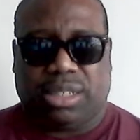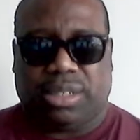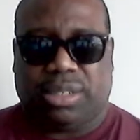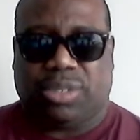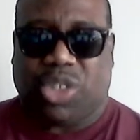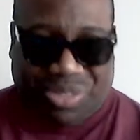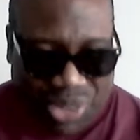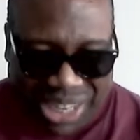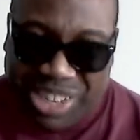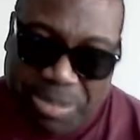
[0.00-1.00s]
so we can
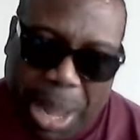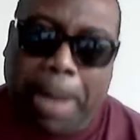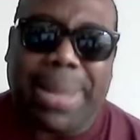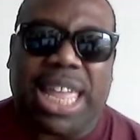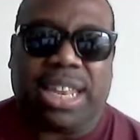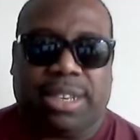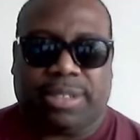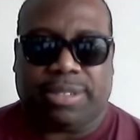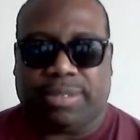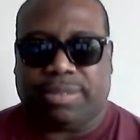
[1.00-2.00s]
get it popping
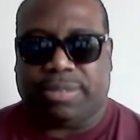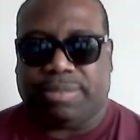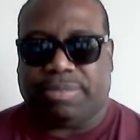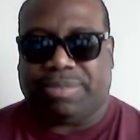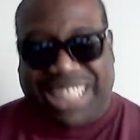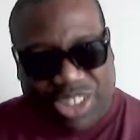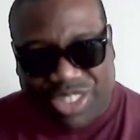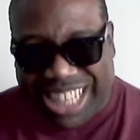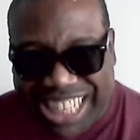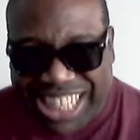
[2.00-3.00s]
and do
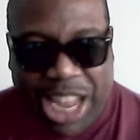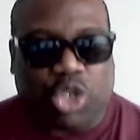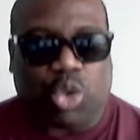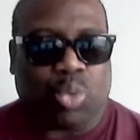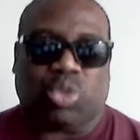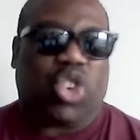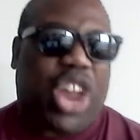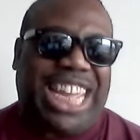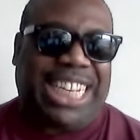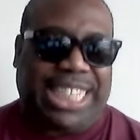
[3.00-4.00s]
these international
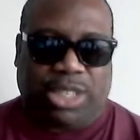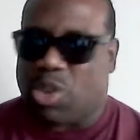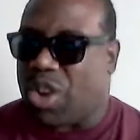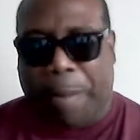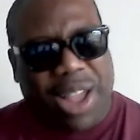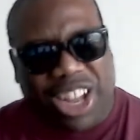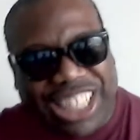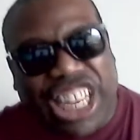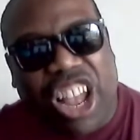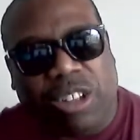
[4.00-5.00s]
trades, among
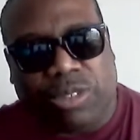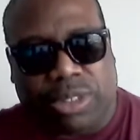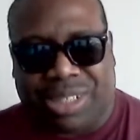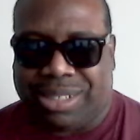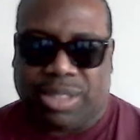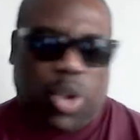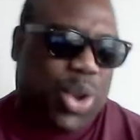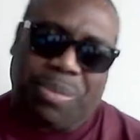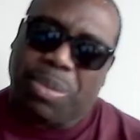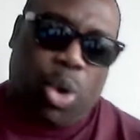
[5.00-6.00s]
ourselves, and work
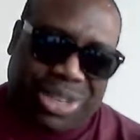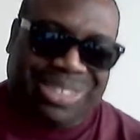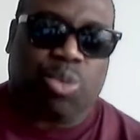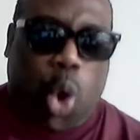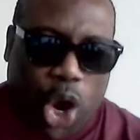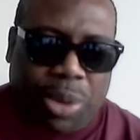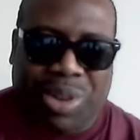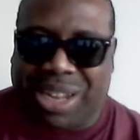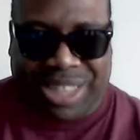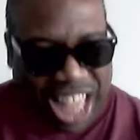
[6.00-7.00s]
with people that want to
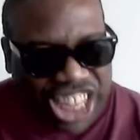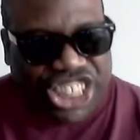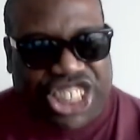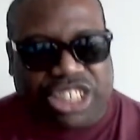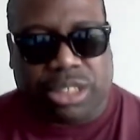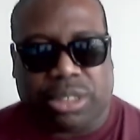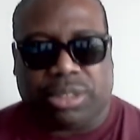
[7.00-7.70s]
work with us.